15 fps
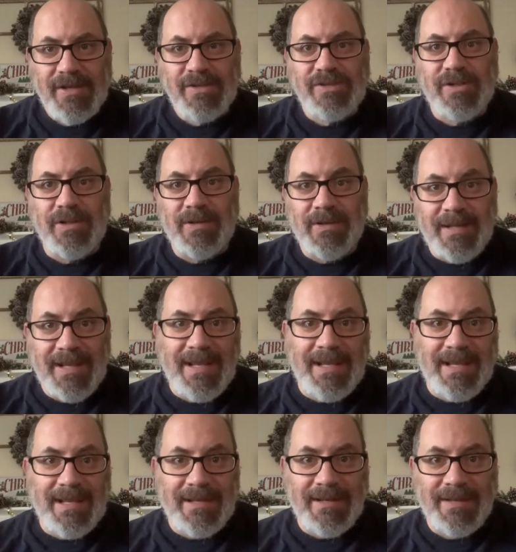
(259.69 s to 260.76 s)
to
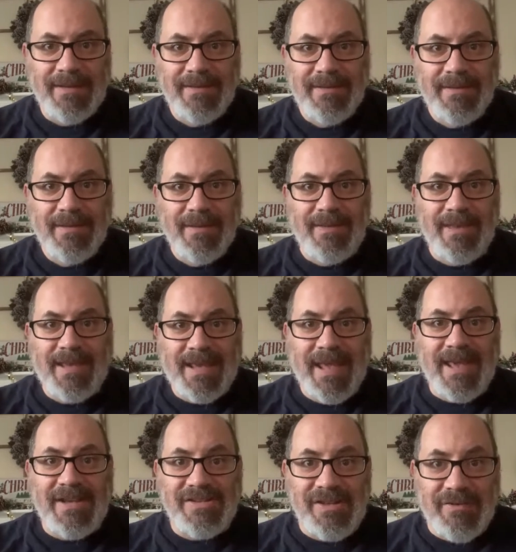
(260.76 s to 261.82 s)
lead the
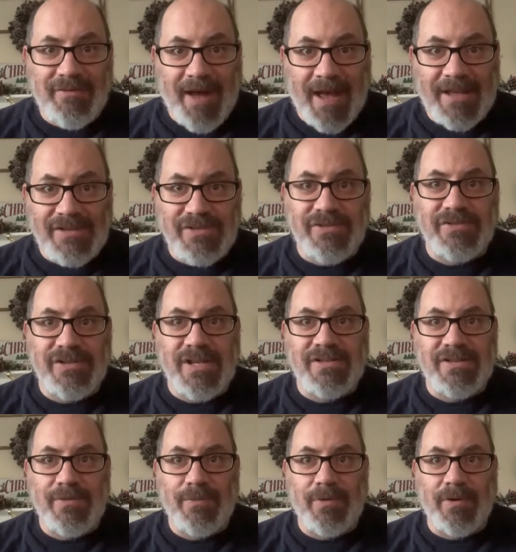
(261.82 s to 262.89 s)
king's advisors, as
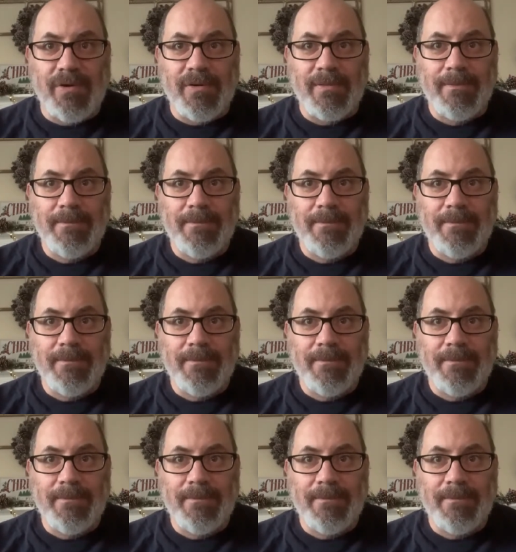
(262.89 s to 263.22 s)
it were.